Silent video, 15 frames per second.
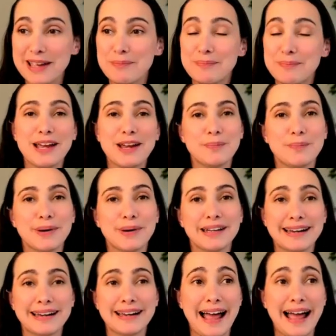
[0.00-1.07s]
bio but
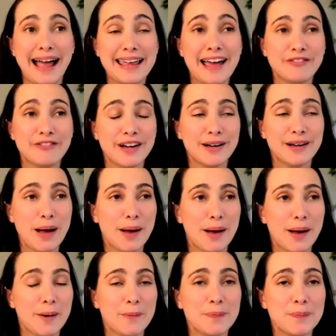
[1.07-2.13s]
i have a
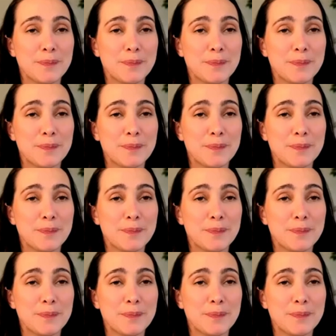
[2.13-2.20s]
uh,